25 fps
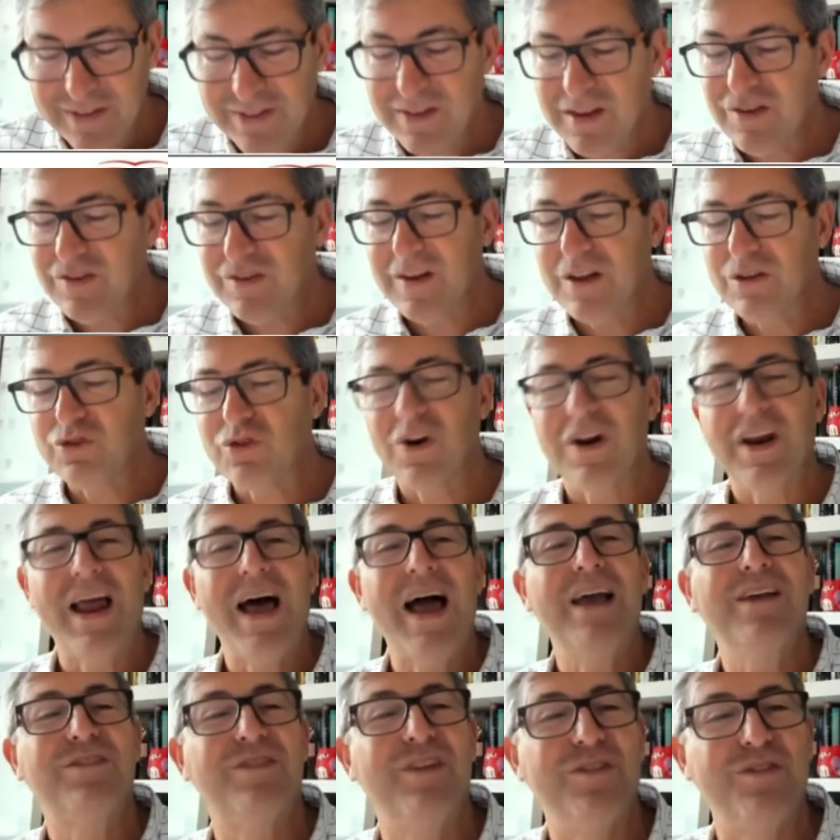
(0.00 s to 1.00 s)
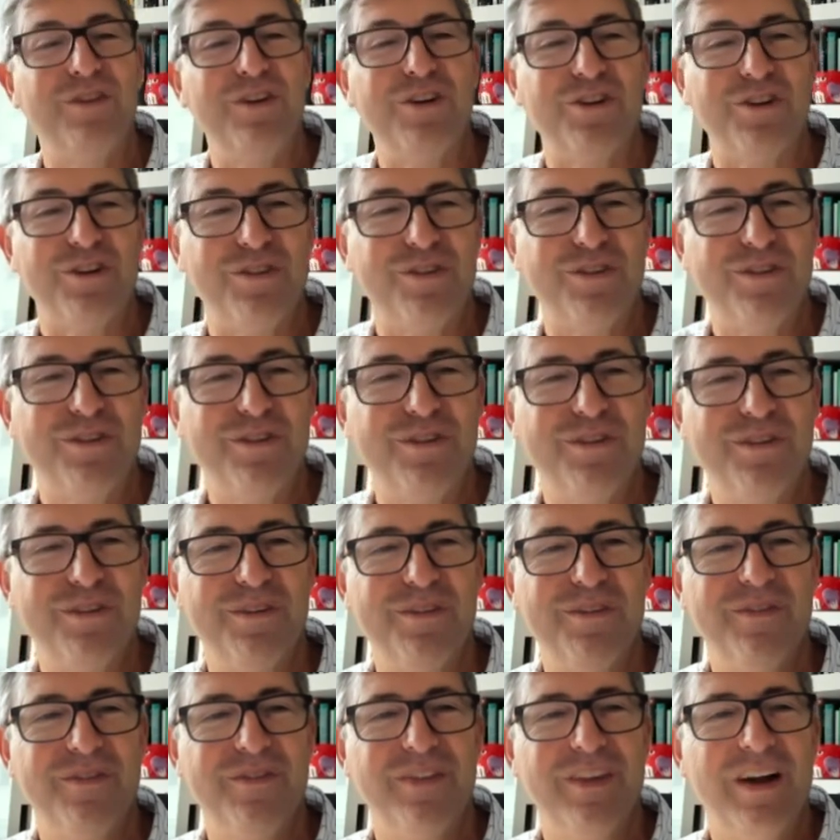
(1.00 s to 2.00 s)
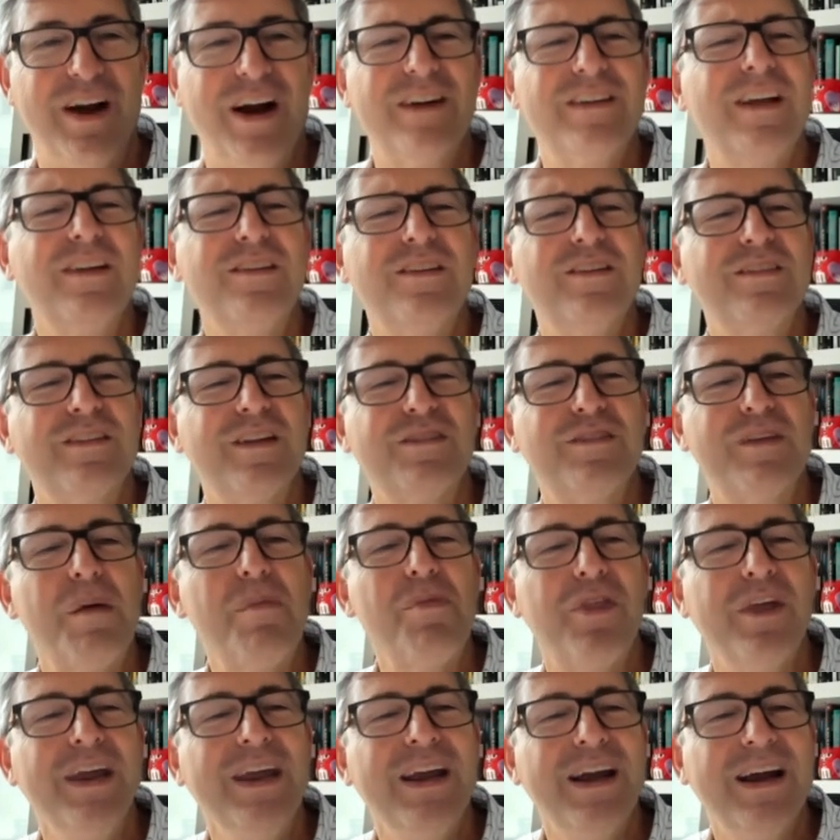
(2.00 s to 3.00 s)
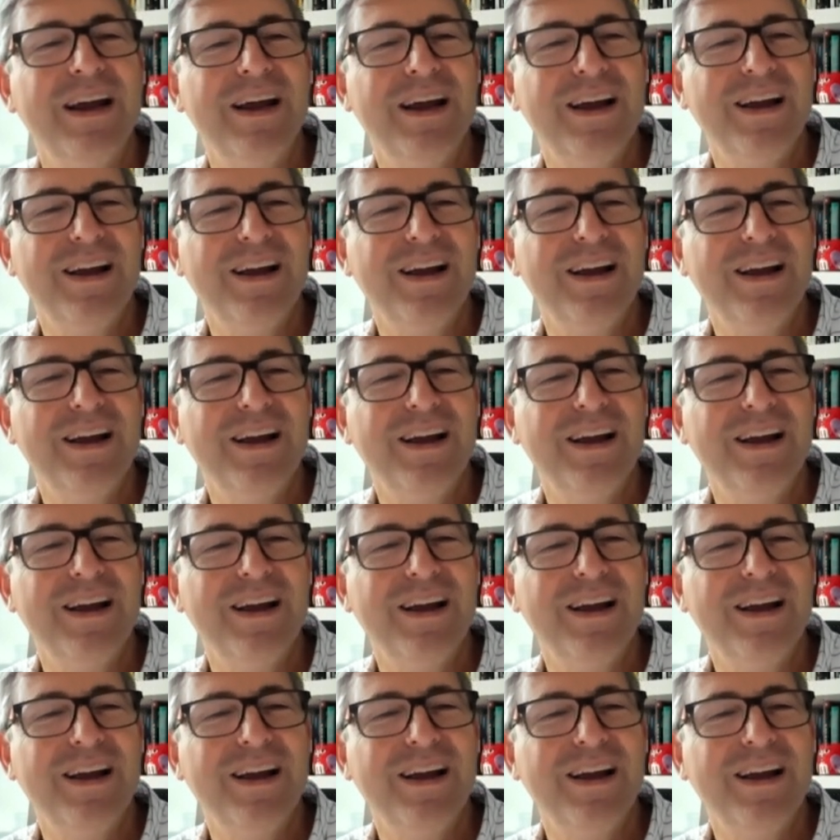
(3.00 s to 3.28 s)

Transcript: and decentralized decisions. Are they the same thing?